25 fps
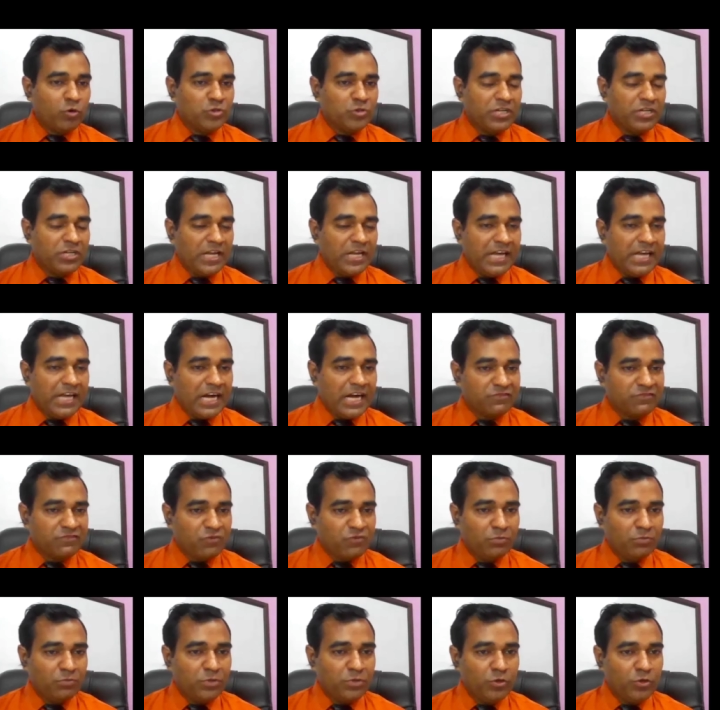question I asked
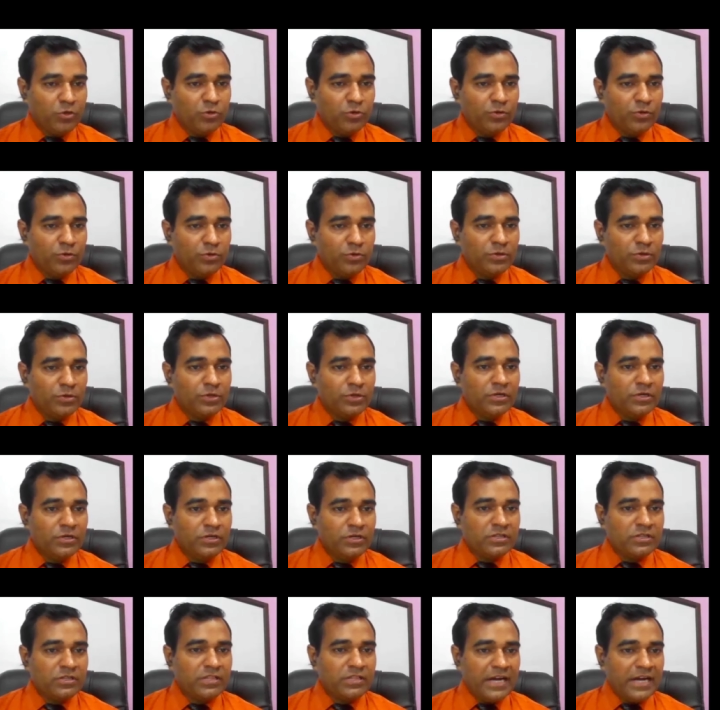from you,
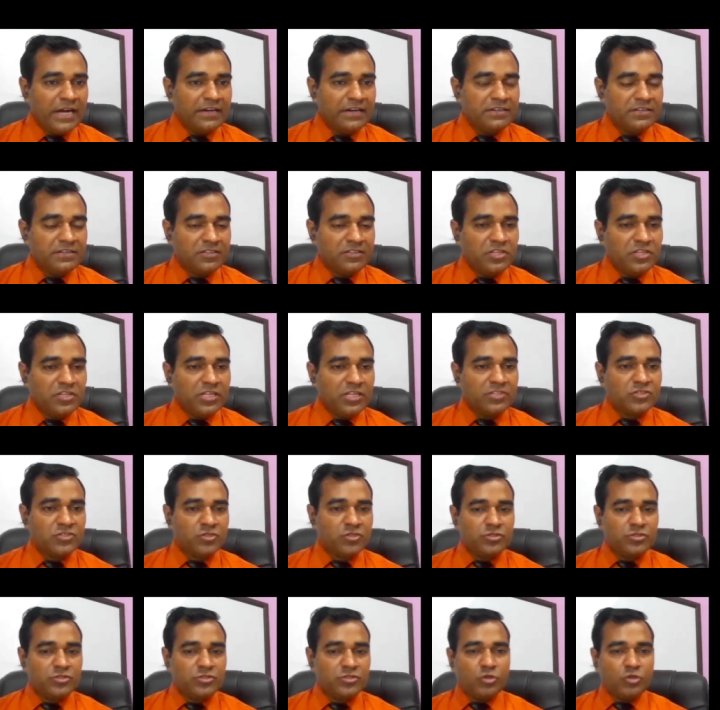that this
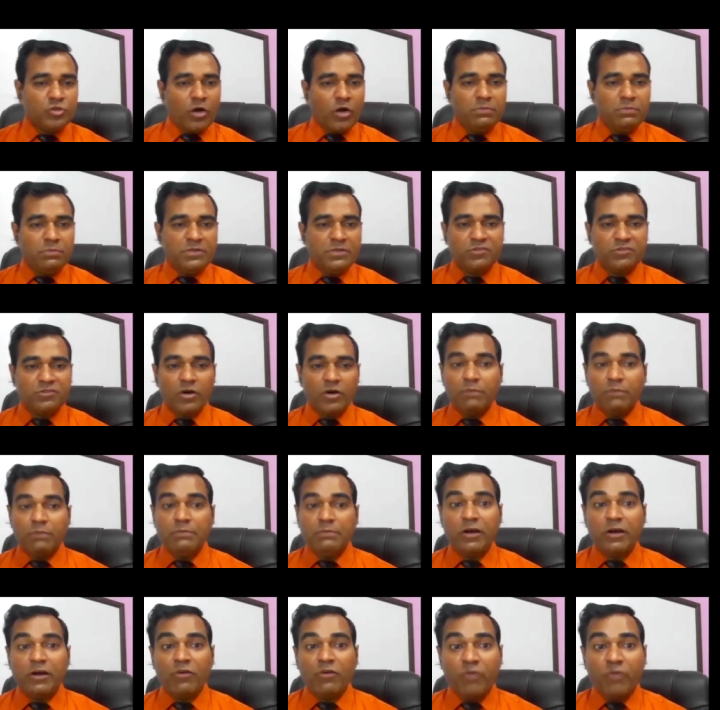job is not a
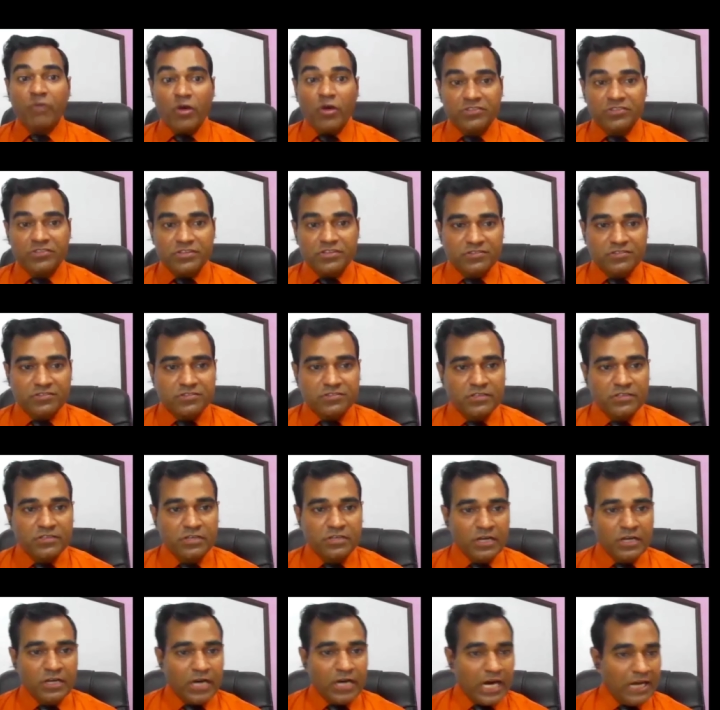bed of roses.
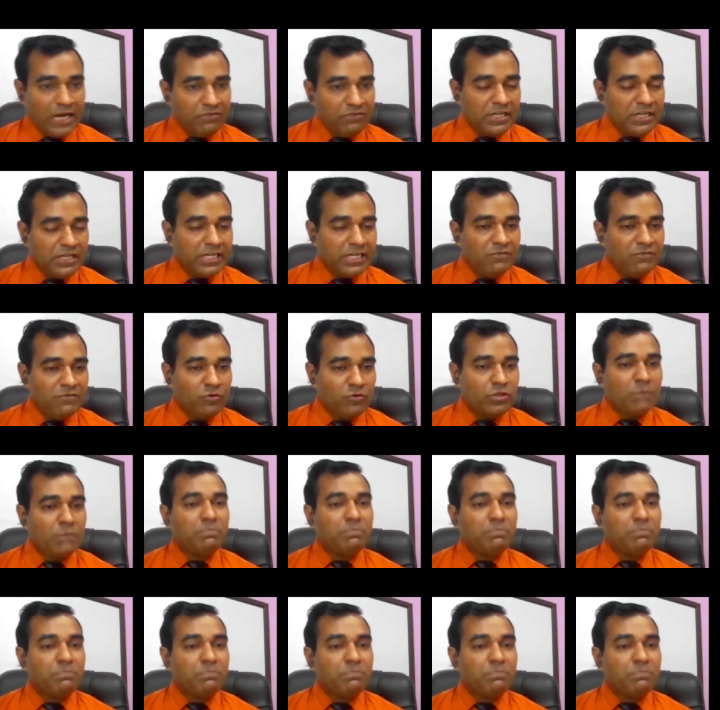I will give you the